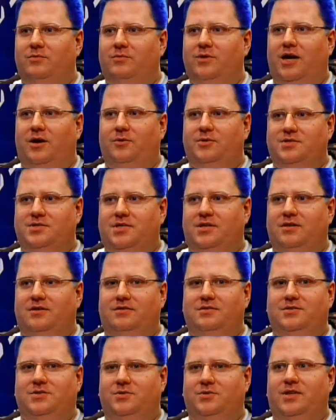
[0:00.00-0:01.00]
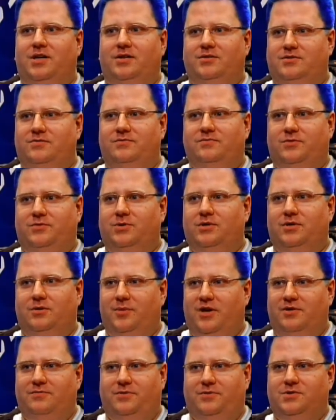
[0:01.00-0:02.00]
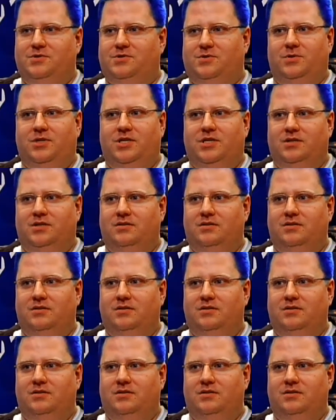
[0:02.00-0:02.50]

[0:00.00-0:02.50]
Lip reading: When I was here in 2004, my first one,